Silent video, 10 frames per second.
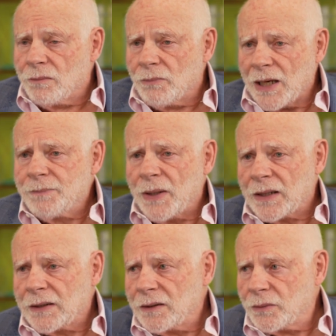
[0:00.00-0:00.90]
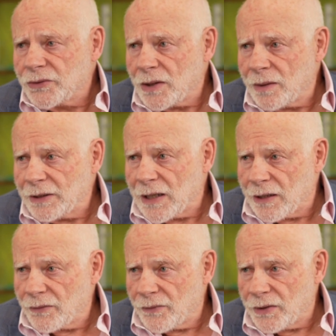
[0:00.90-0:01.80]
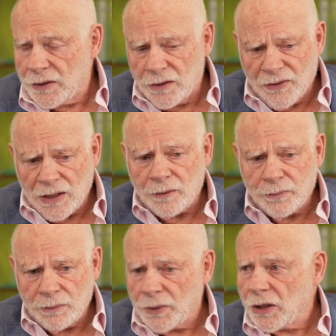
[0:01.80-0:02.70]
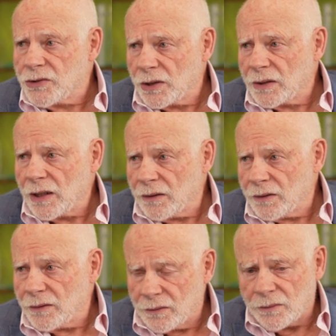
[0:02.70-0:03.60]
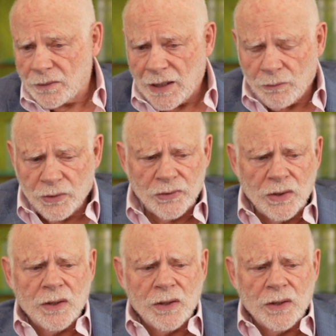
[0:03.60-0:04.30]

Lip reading: my pocket, it was coming out of the development budget that was